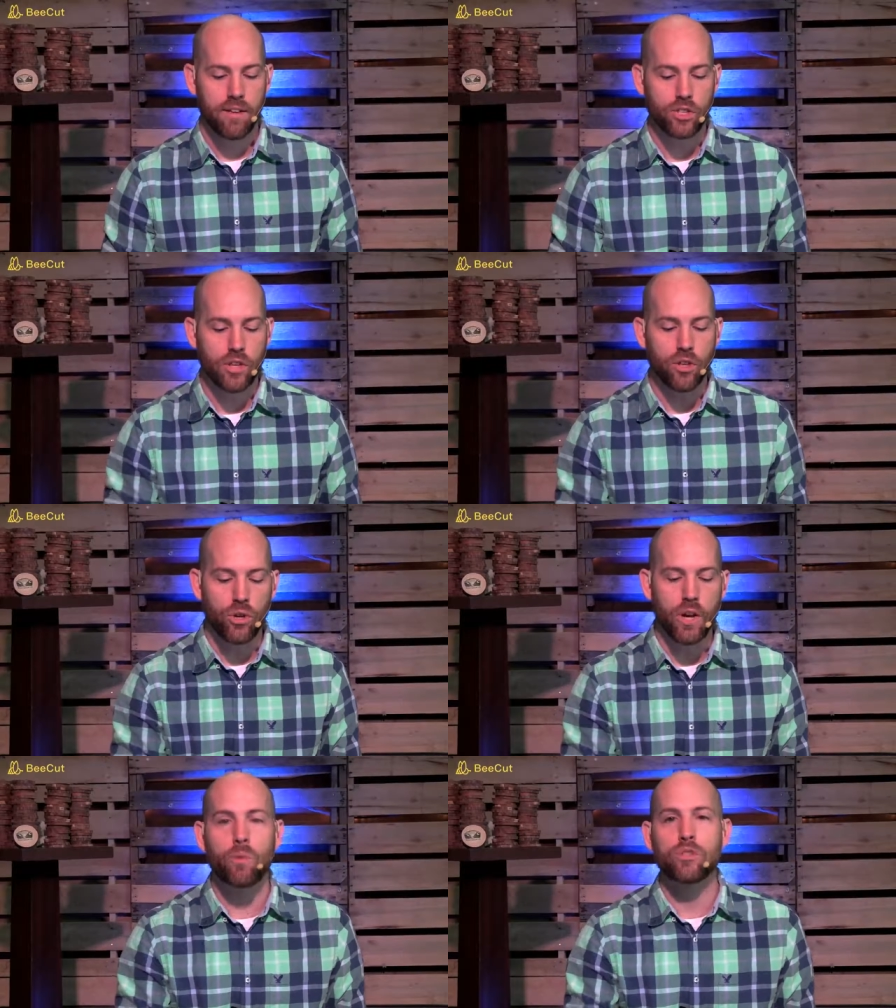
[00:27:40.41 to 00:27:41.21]
You see, the
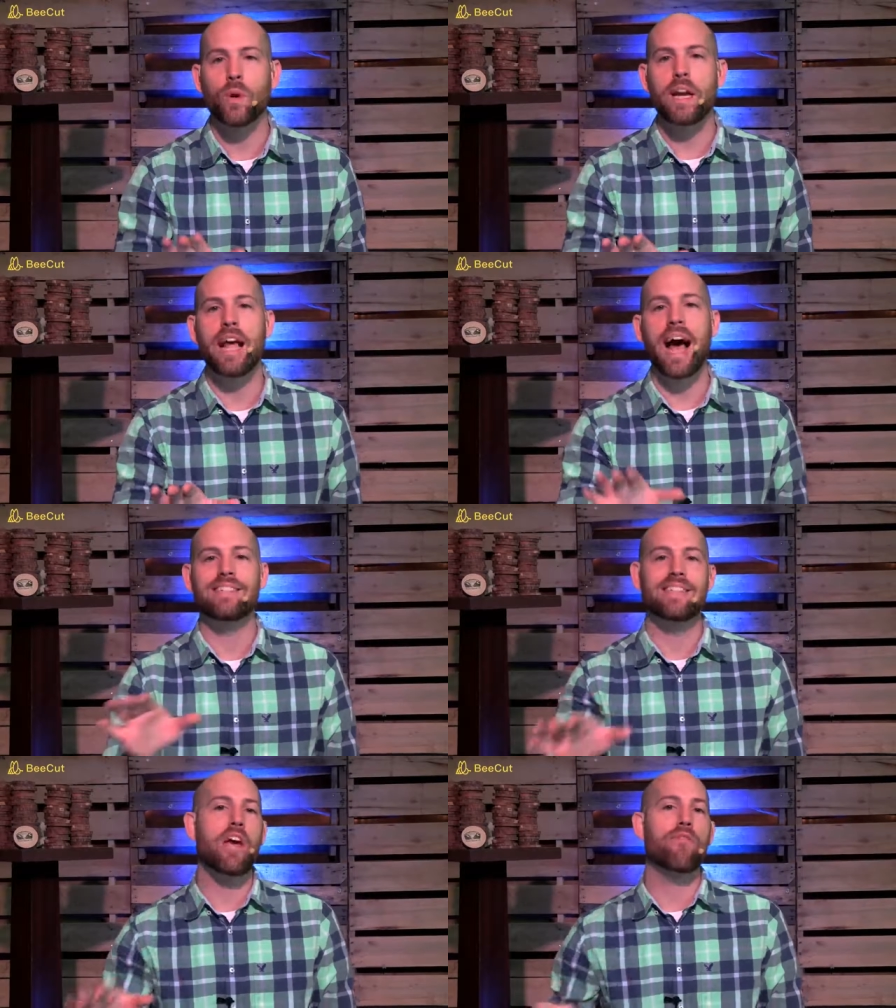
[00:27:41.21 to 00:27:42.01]
eunuch was reading
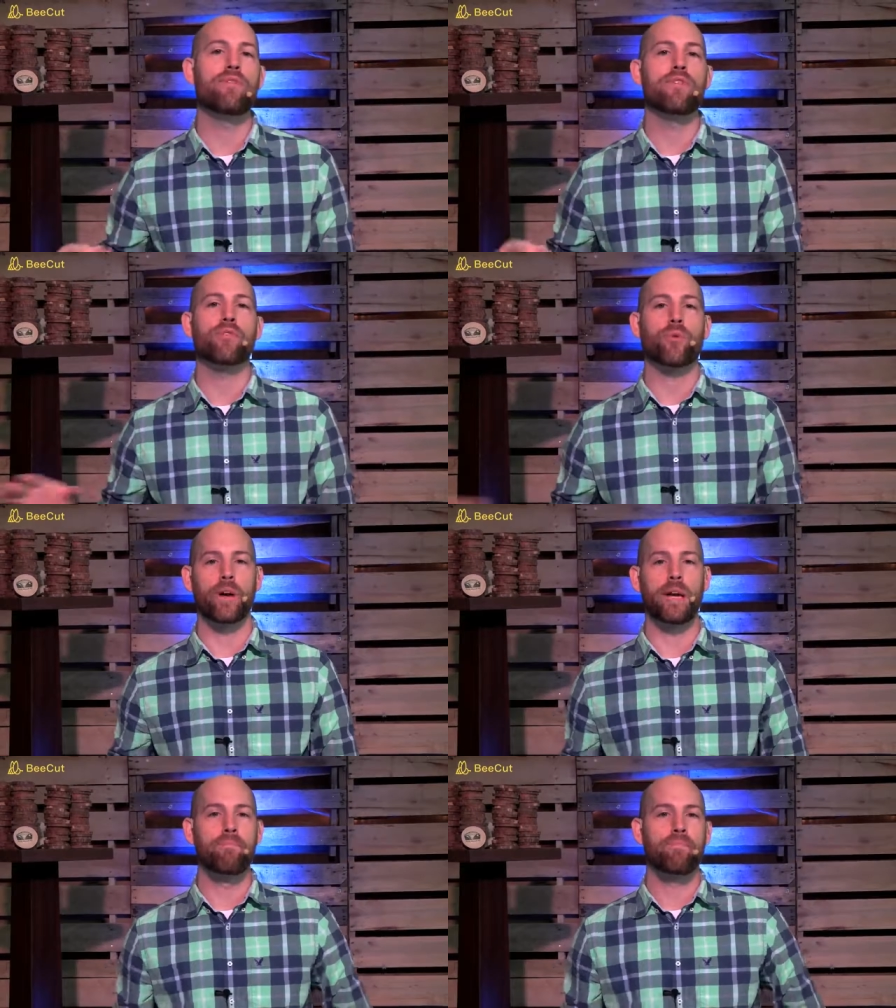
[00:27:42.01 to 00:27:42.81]
Isaiah
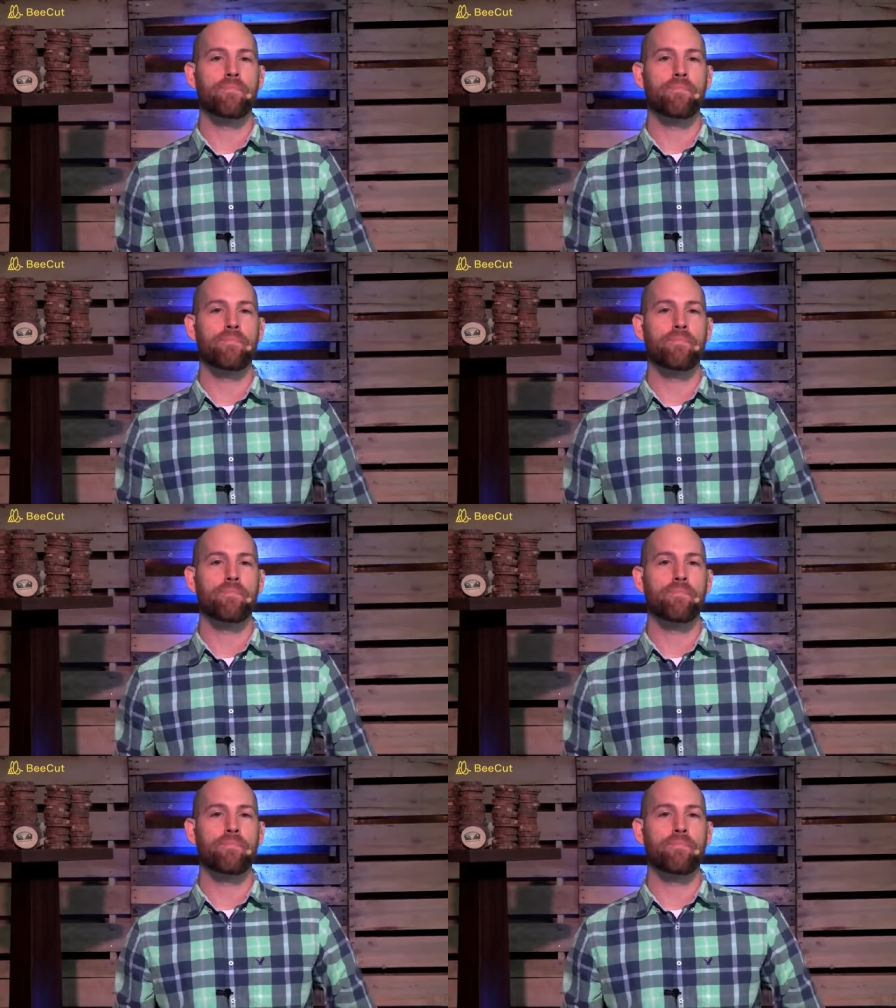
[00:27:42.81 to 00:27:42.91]
53.